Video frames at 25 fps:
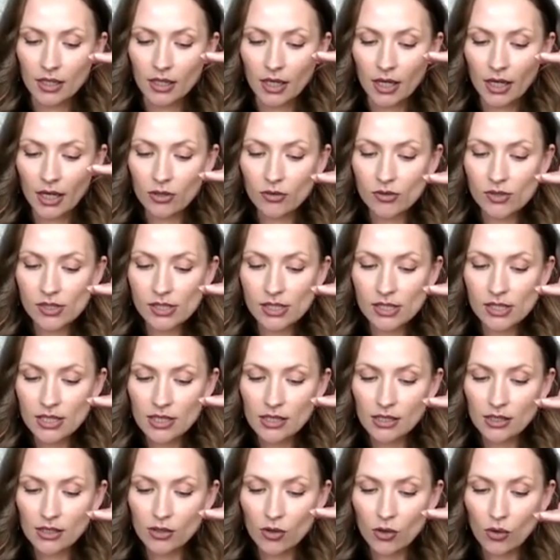I don't
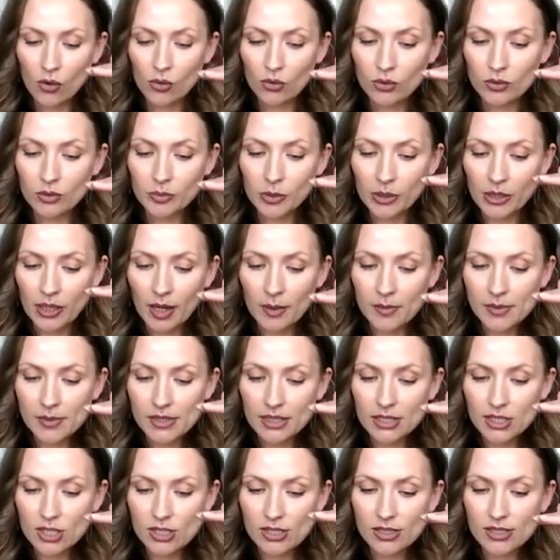see a gold. Perhaps
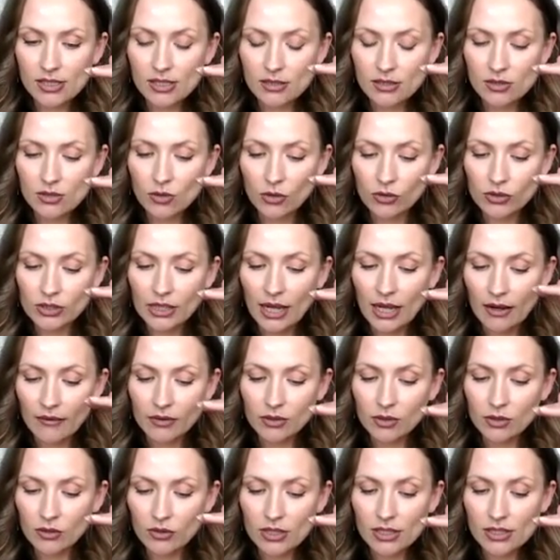they just don't have it on